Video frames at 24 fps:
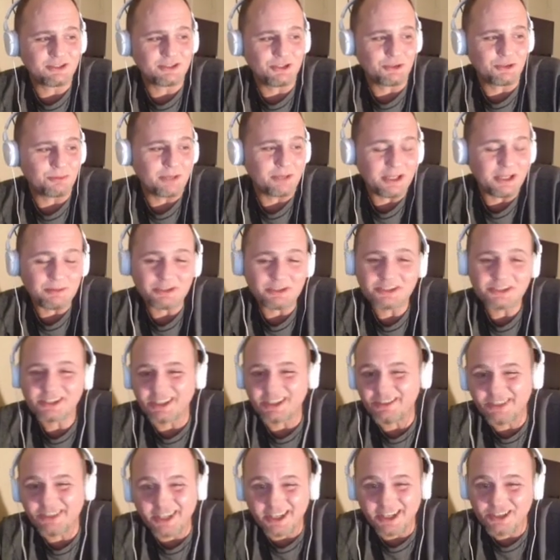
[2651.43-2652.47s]
Maybe
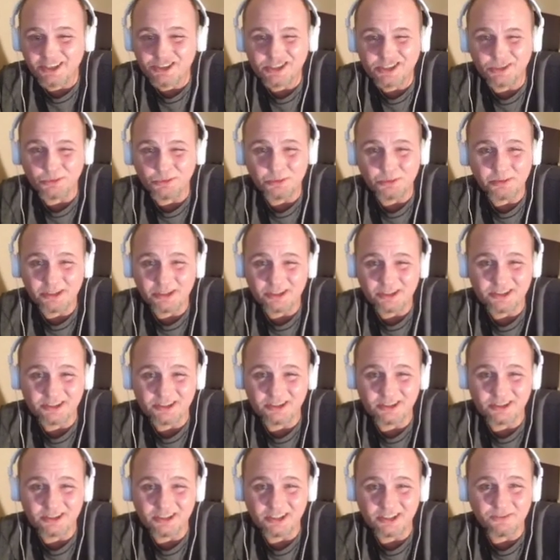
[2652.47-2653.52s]
Steven Anderson would be as
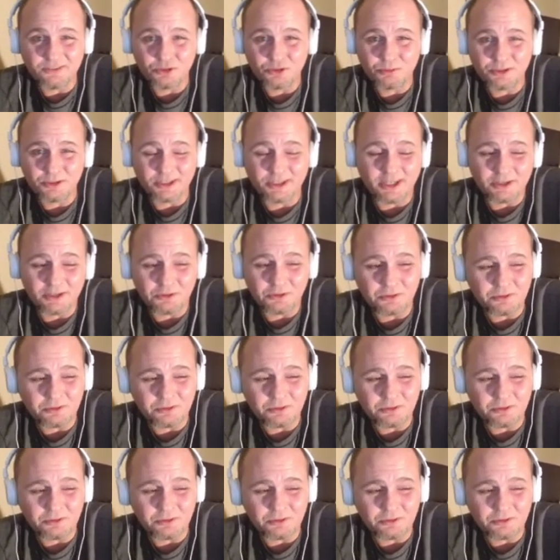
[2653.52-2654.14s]
deceitful, but